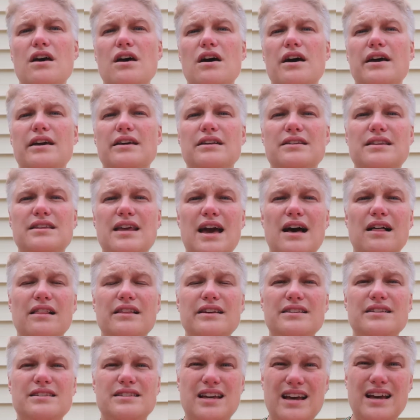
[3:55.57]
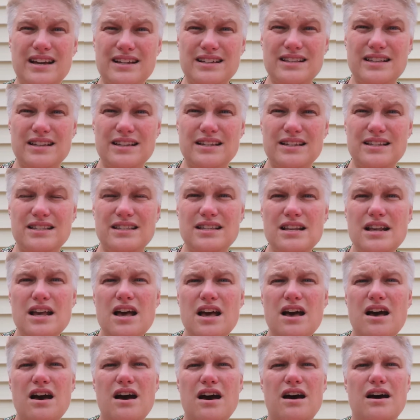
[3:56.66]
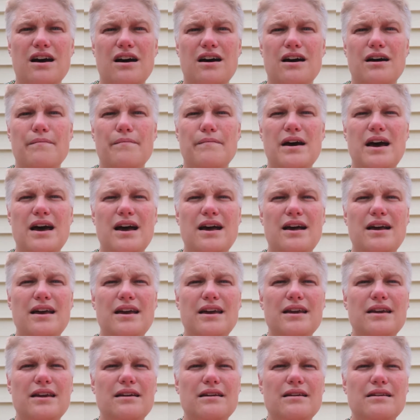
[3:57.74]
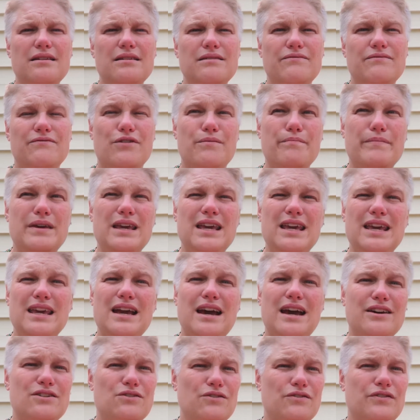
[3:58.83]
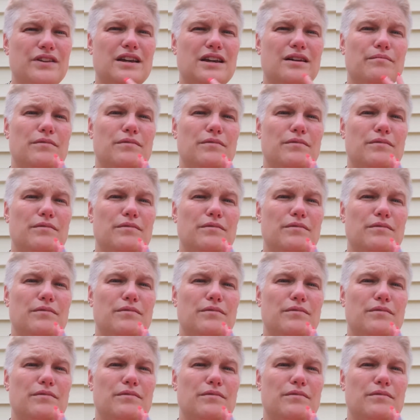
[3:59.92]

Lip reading: in Dallas, Texas. For me, I don't think I'm